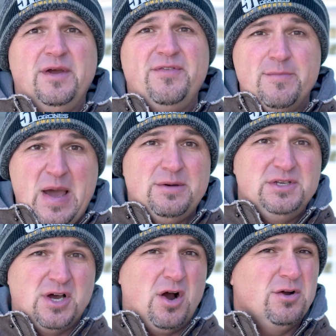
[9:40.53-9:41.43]
If your
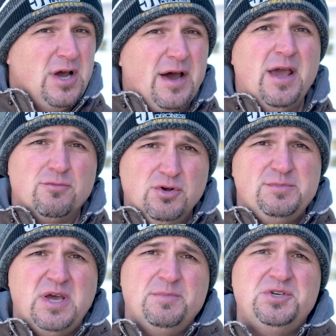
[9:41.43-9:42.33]
batteries are not at room
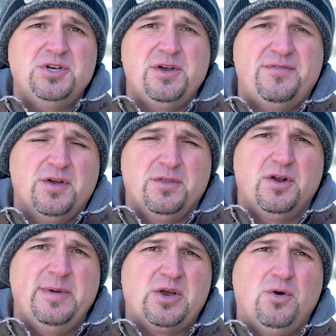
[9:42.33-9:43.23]
temperature, if they're a
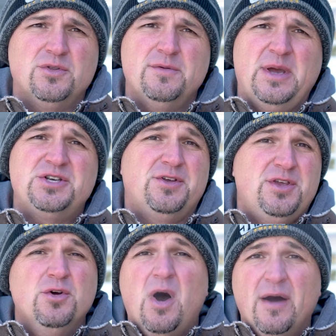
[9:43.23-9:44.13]
little bit colder, make sure
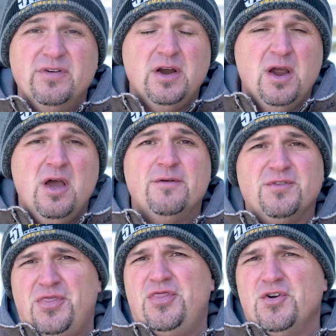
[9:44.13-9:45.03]
that you hover
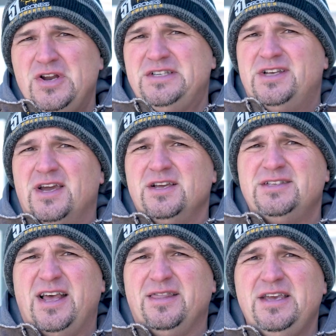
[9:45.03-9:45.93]
for 30
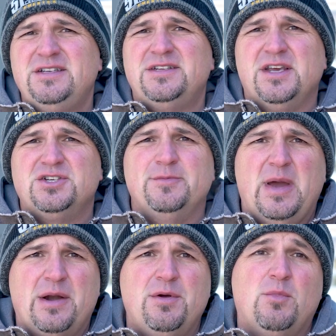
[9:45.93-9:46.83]
seconds at least to get your
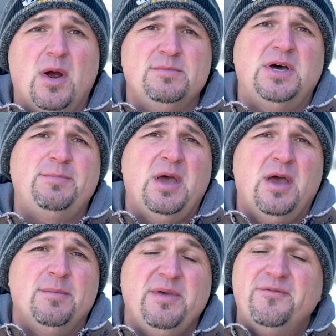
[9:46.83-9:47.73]
battery warmed up
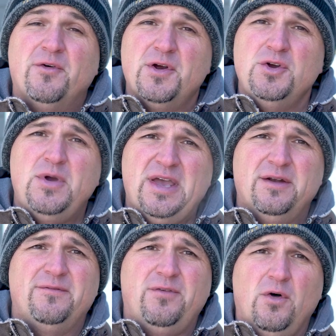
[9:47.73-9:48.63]
before you
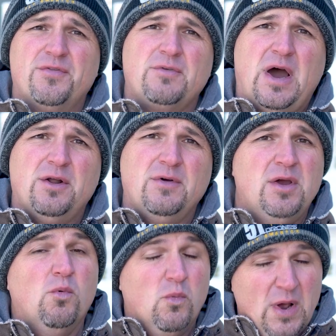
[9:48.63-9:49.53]
hit full throttle.
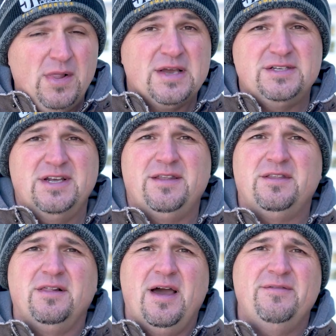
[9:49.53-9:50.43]
It will extend
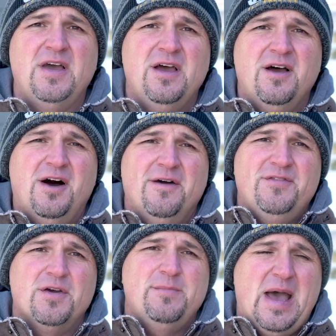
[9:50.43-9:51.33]
the life
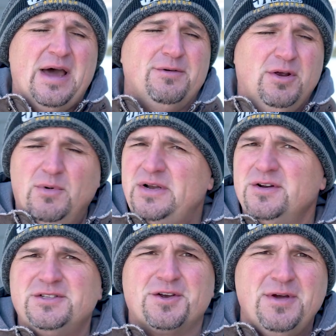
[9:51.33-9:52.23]
of your battery.
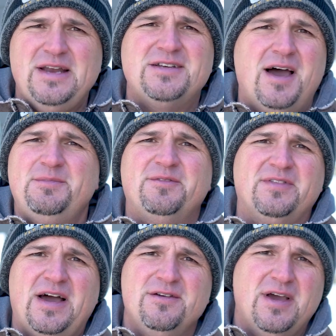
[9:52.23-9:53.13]
Winter is a great time to
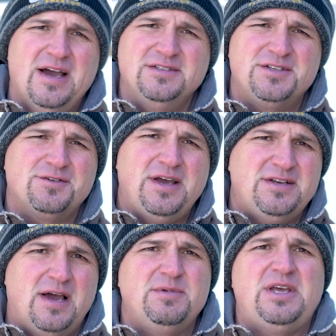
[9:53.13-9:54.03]
fly, you guys. It's a
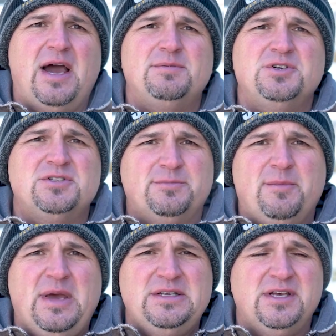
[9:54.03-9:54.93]
great time to capture some
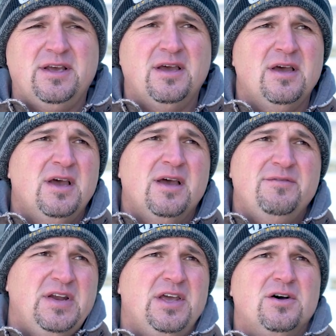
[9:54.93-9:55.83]
amazing
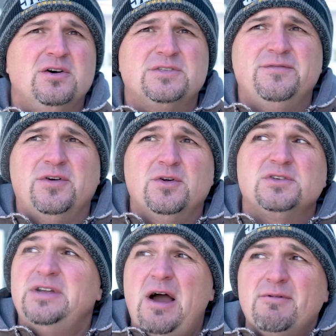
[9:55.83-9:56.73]
videos and
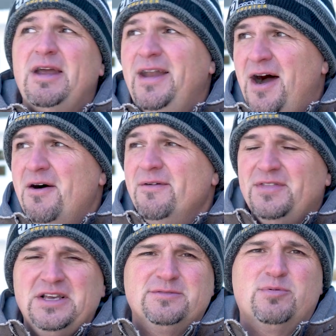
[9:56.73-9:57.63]
photos. Not right now,
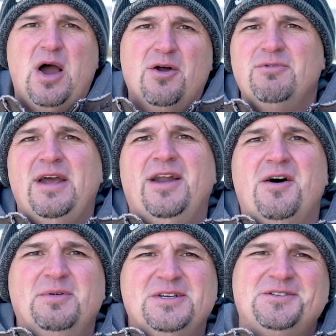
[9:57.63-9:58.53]
everything's brown right
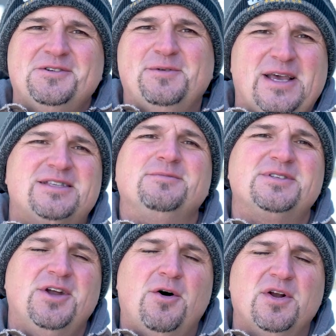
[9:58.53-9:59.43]
now, but as soon as we get some
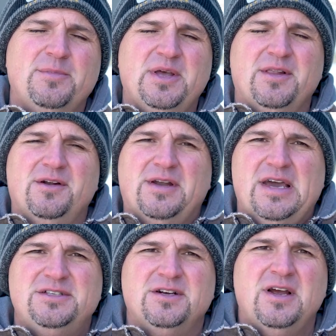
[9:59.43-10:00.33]
snow, it'll be a little
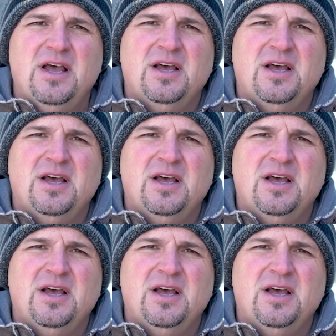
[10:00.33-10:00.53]
nicer.